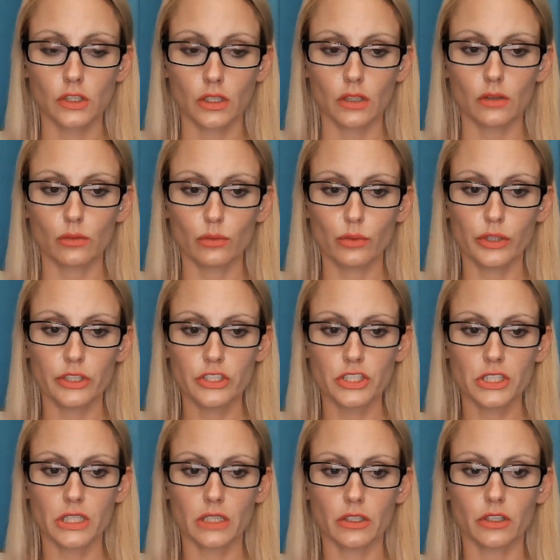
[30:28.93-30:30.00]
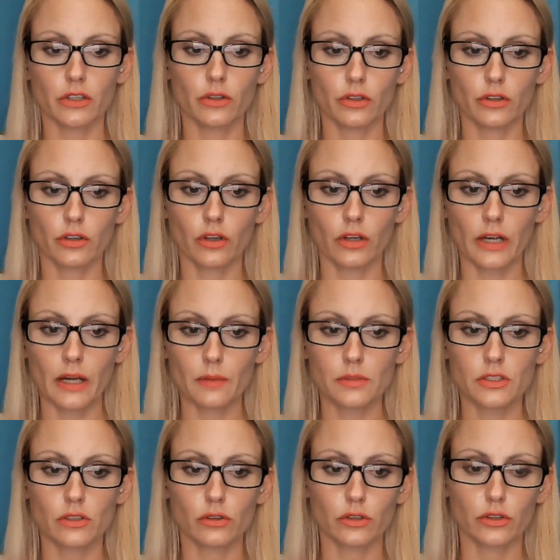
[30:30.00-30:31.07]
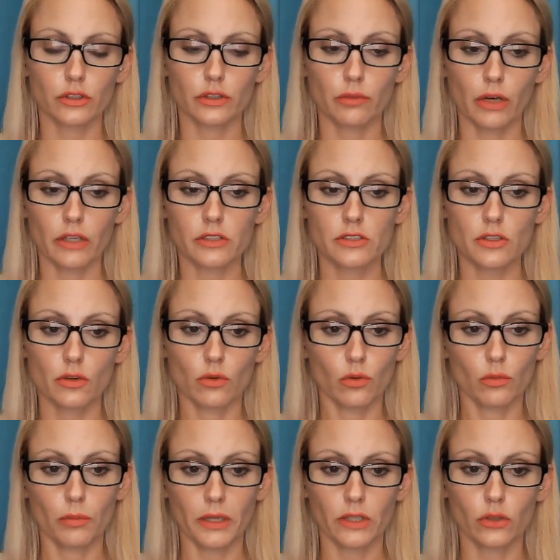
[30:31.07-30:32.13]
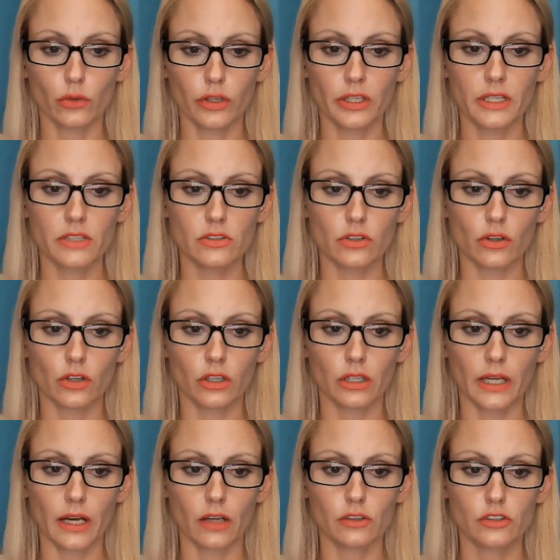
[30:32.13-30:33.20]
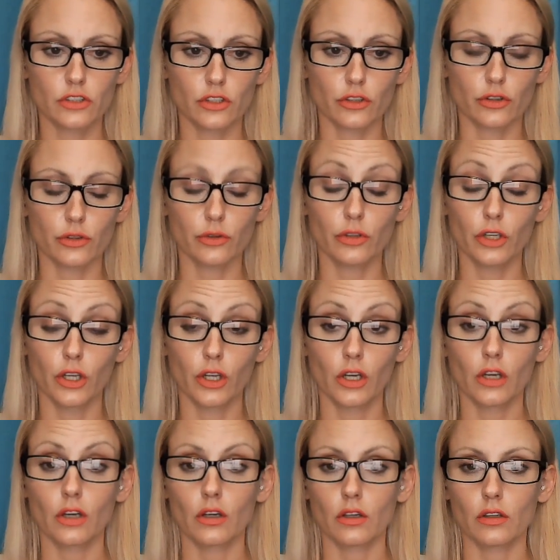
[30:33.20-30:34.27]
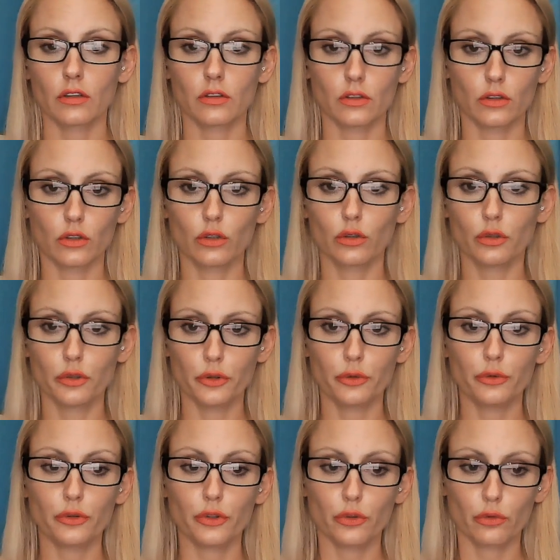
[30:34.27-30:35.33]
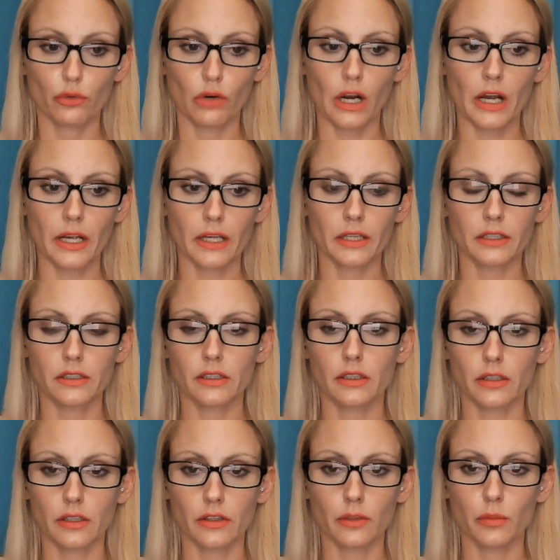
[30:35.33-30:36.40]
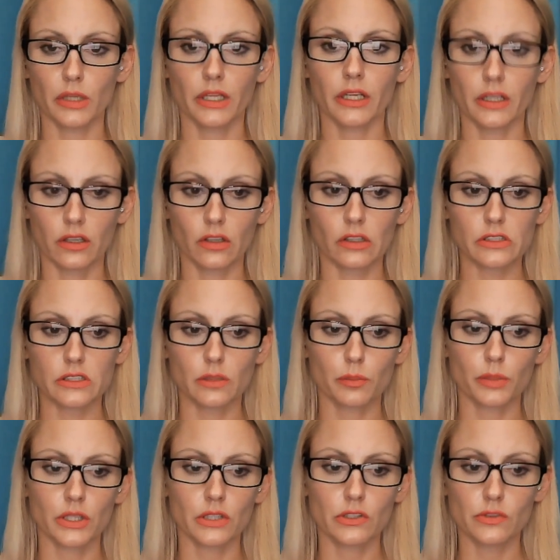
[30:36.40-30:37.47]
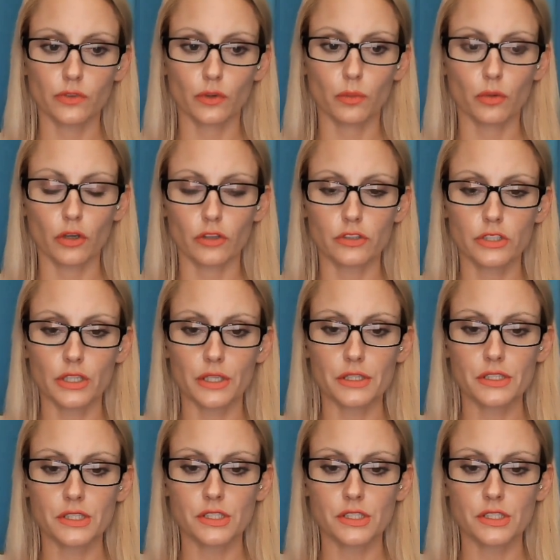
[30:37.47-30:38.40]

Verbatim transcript: Rich D, you are absolutely right. So minorities are allowed to loot, riot. The media calls it peaceful protest.